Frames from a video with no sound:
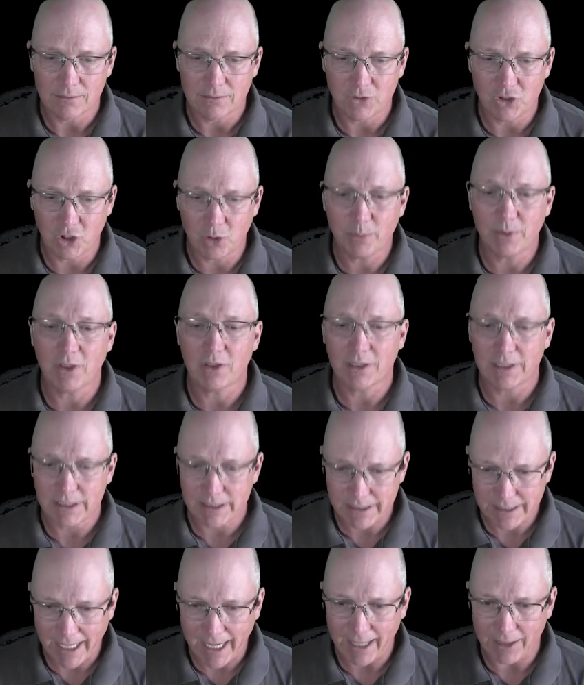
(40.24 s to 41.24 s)
Jupiter
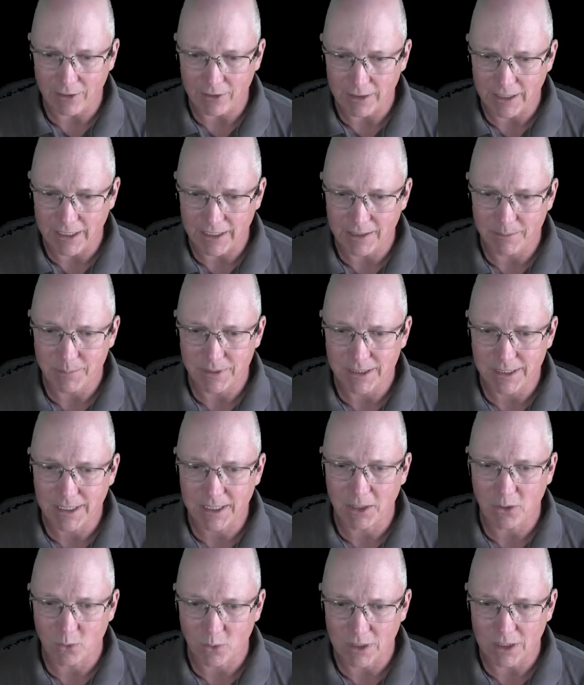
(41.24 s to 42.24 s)
and Saturn, and in
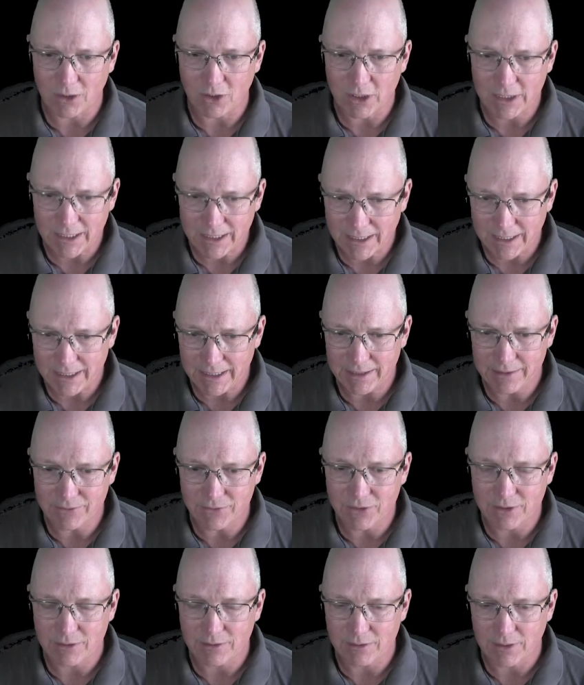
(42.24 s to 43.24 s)
particular want to look at
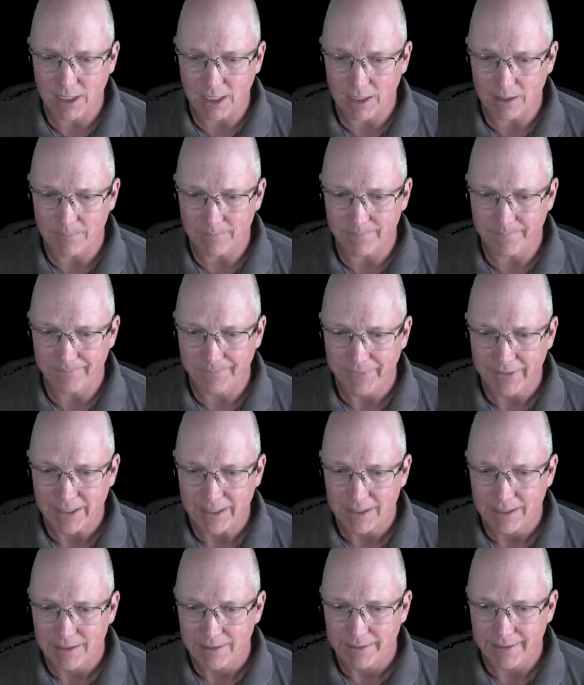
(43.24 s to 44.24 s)
these
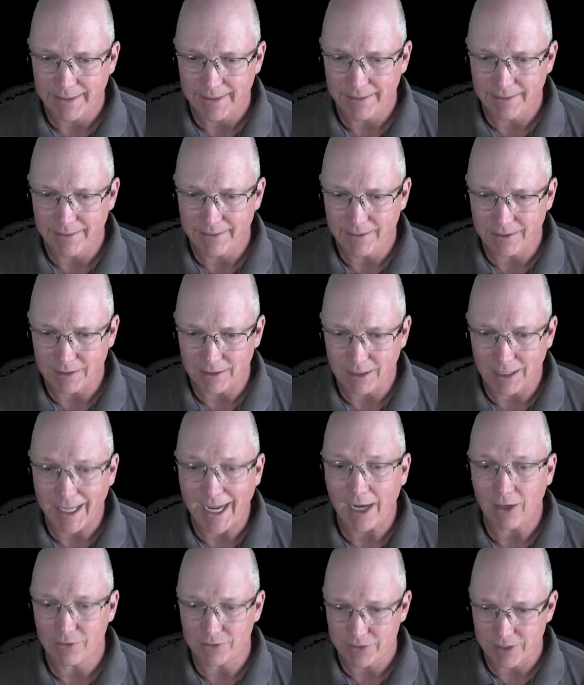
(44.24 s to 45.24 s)
the
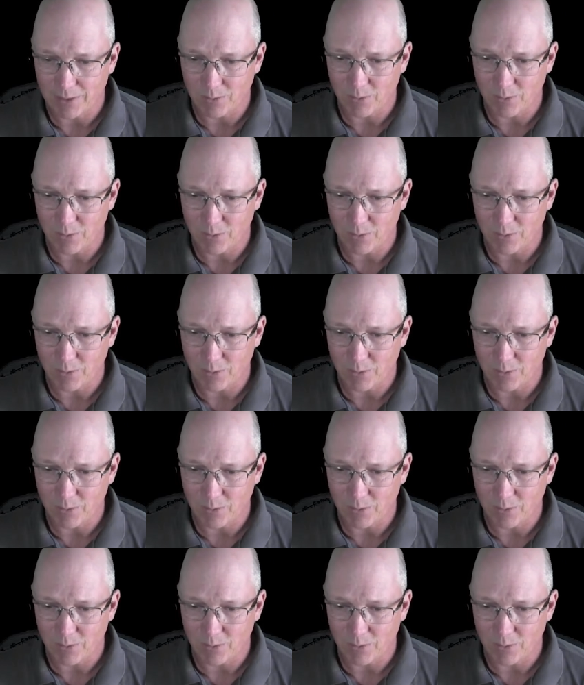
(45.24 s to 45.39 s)
clouds